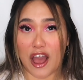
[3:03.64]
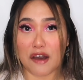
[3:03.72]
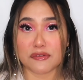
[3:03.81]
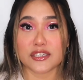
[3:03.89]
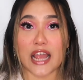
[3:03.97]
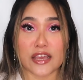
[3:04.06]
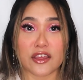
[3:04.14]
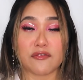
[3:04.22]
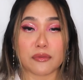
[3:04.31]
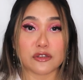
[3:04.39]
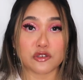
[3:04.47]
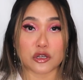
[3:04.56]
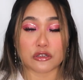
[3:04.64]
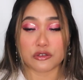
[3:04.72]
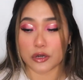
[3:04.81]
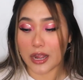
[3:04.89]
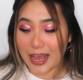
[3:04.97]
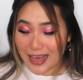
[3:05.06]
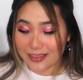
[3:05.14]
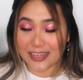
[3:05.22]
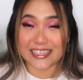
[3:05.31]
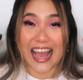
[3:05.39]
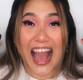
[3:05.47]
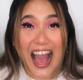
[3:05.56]
found anything from the drugstore
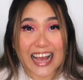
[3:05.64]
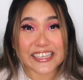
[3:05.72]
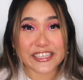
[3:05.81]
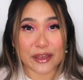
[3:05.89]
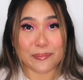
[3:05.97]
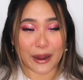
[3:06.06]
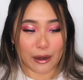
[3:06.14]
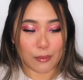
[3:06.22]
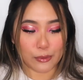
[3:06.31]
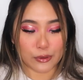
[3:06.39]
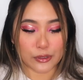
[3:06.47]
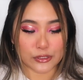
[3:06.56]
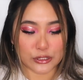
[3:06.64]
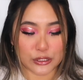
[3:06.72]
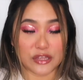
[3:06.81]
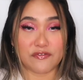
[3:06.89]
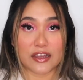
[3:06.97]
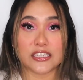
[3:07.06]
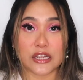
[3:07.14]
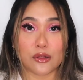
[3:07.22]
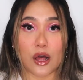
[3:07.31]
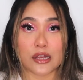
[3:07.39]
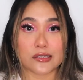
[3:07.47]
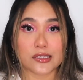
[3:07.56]
that's as comparable to the Fenty
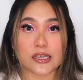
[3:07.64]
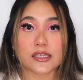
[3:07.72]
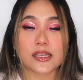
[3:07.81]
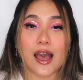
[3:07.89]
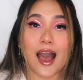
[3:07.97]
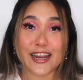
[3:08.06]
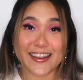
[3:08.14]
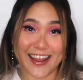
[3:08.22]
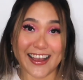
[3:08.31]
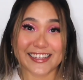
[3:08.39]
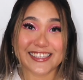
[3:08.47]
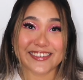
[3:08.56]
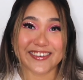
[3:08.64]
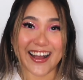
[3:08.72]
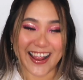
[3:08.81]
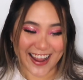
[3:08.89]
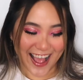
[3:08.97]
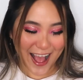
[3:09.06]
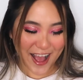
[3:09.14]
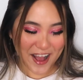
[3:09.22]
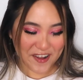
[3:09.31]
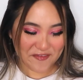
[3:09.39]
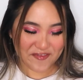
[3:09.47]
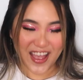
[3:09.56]
glosses. The next one,
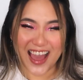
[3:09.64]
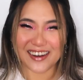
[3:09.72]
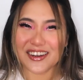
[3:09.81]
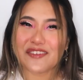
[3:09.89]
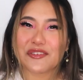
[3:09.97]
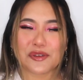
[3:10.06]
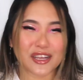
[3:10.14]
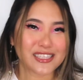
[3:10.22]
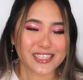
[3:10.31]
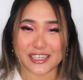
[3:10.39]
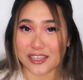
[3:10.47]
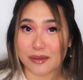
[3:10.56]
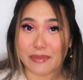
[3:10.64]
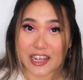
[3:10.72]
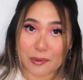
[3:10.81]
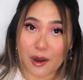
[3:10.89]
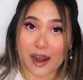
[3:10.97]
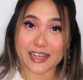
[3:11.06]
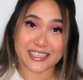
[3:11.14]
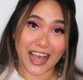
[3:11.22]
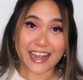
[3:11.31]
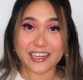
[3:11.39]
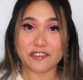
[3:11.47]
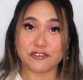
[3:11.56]
I don't know if you will consider them makeup products.
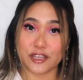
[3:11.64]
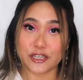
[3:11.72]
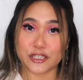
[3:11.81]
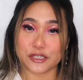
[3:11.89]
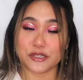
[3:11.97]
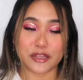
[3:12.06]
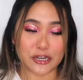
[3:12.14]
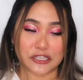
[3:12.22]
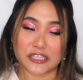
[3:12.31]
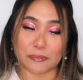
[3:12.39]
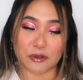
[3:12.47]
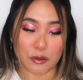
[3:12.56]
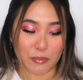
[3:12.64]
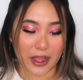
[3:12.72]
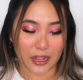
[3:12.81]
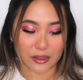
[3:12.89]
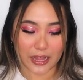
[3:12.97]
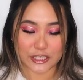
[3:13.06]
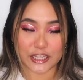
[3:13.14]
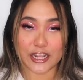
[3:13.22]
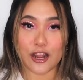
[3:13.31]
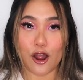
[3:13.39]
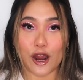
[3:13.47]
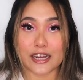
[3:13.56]
I definitely do, and they're a staple in my
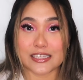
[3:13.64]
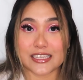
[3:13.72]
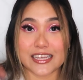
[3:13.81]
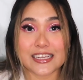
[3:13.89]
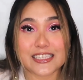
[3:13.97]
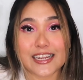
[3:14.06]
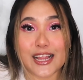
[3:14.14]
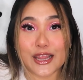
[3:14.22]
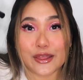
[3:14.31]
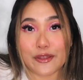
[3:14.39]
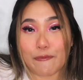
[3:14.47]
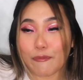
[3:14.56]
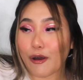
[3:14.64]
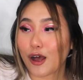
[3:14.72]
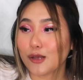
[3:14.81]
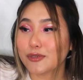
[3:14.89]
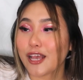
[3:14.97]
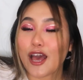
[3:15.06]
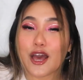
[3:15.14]
collection, are Tinted Lip Balms.